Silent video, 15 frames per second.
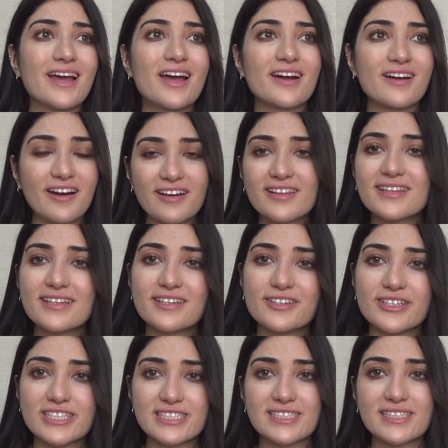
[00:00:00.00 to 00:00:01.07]
Cult
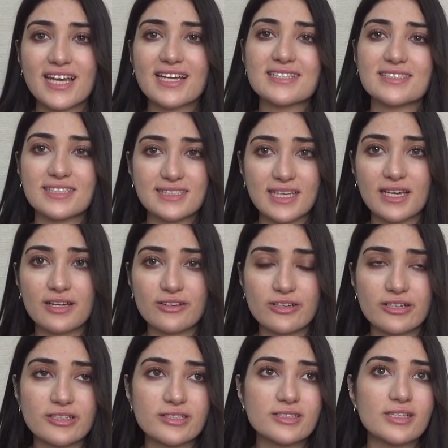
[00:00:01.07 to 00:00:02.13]
leaders and
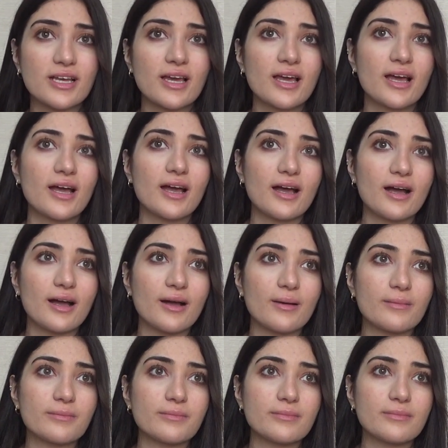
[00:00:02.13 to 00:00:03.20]
dictators.
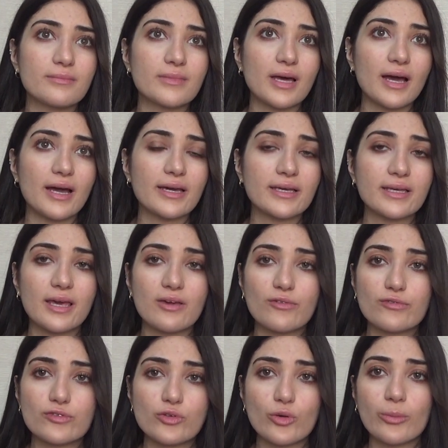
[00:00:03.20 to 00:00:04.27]
I
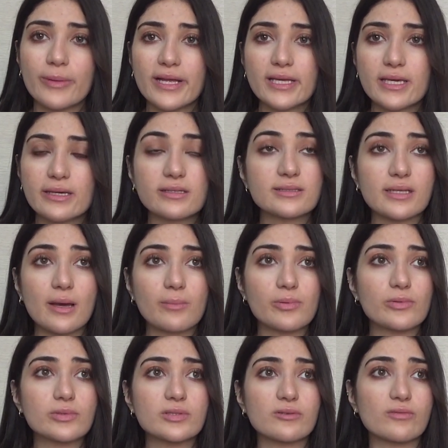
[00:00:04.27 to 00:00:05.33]
gave so many
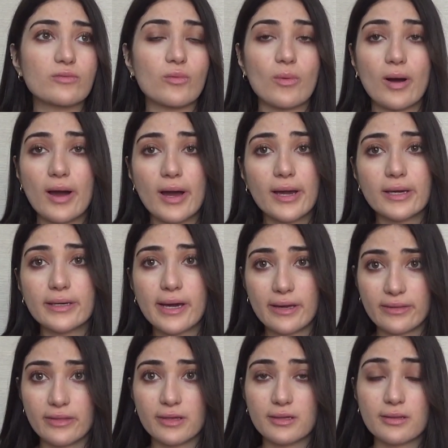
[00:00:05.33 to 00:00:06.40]
examples of why I
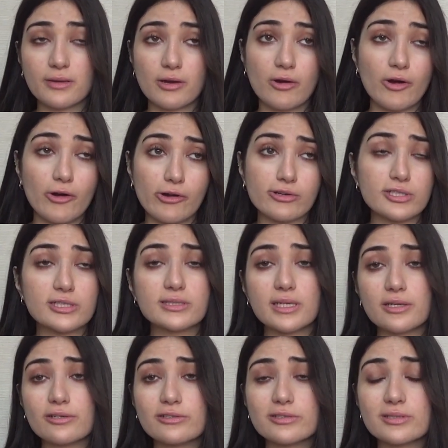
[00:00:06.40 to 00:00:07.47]
think there are
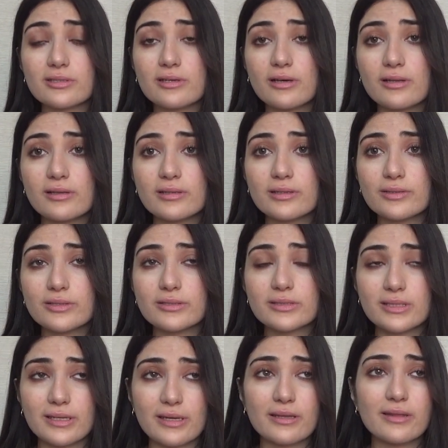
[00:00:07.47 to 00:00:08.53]
dictators and cult leaders,
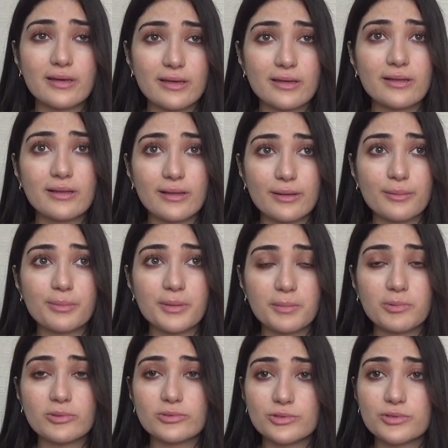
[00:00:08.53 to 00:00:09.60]
and I think a lot of
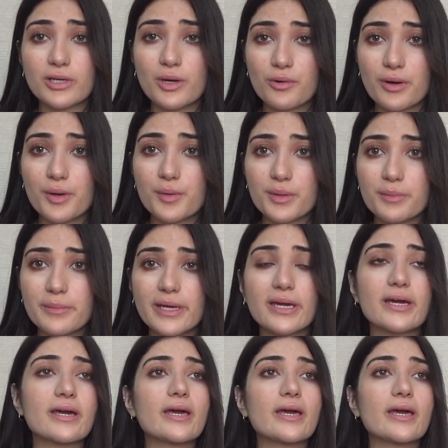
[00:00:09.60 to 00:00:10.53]
people do agree with me.